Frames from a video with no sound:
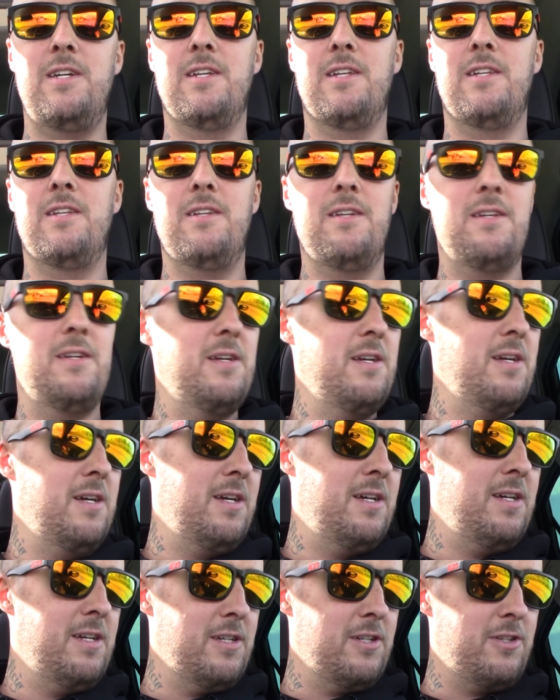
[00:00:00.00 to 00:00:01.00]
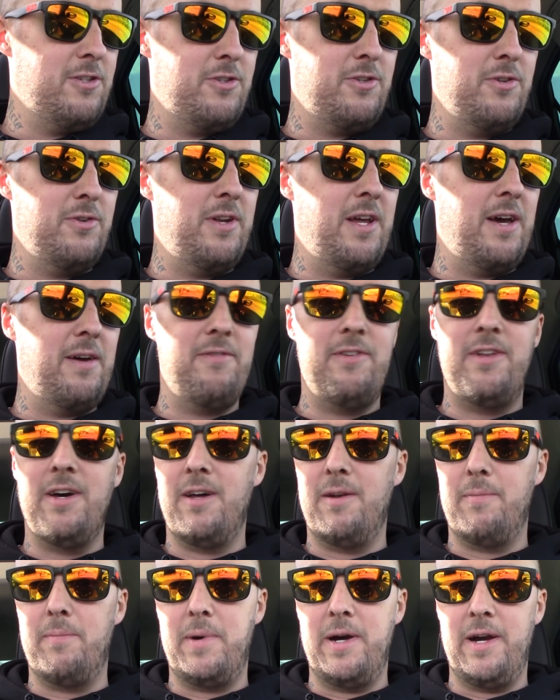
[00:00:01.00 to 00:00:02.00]
it should have
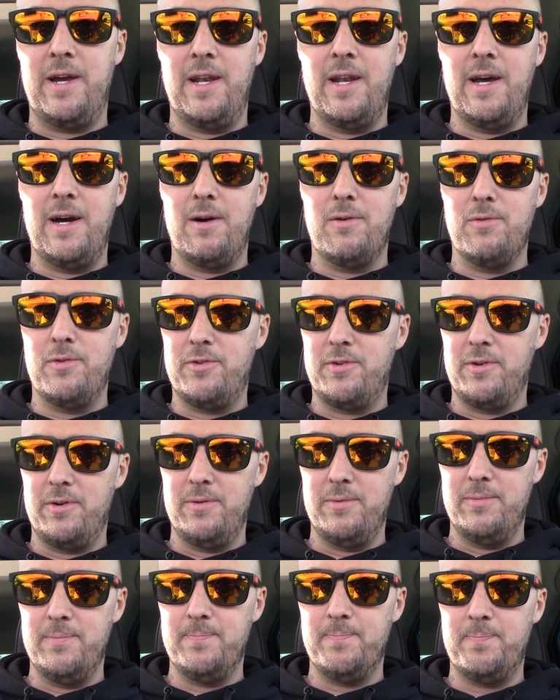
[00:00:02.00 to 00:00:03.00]
done by now. So